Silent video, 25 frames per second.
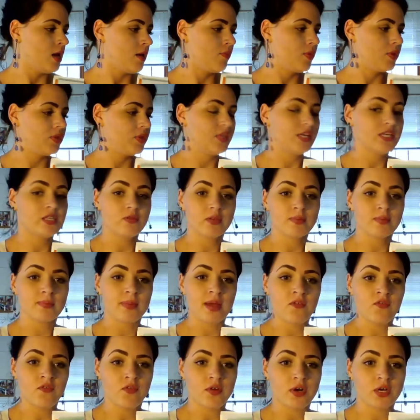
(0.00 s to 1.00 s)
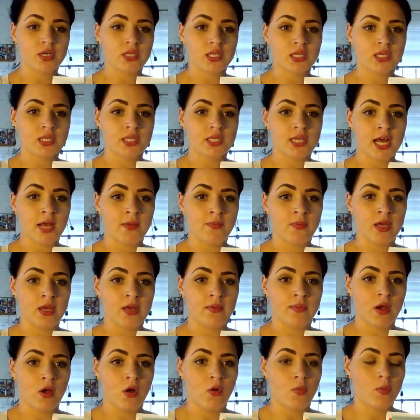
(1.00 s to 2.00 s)
But this was my first assignment,
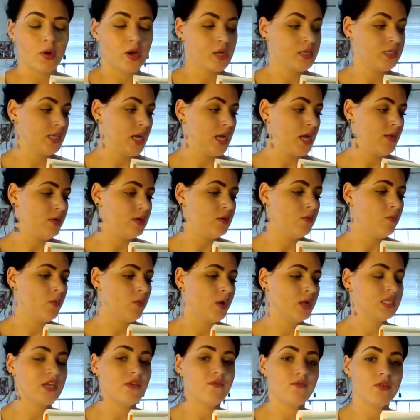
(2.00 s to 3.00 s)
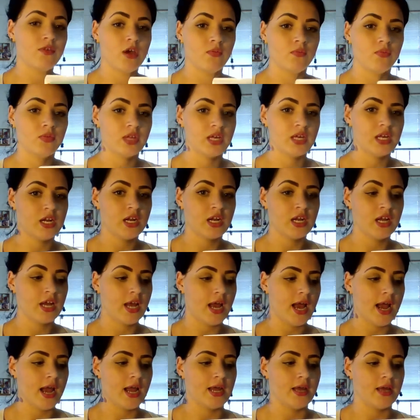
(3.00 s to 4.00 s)
my homework assignment. Once I've completed it,
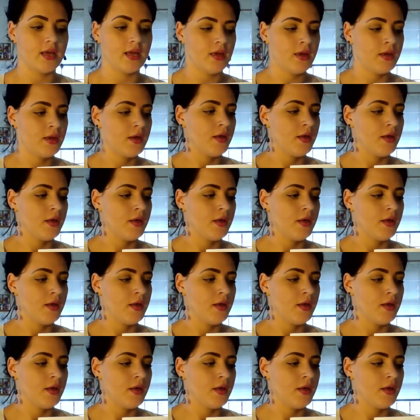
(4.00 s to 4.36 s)
I